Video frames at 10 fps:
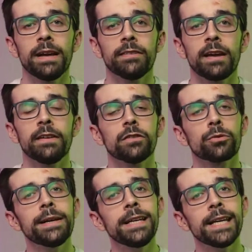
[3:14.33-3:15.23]
is a
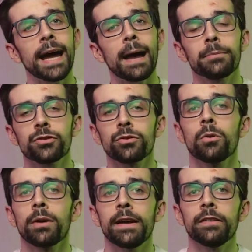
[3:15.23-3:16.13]
screen capture
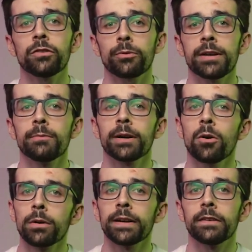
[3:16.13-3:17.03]
or a screen
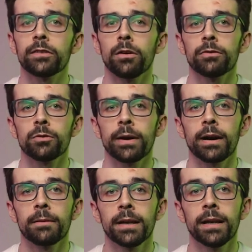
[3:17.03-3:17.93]
recording software.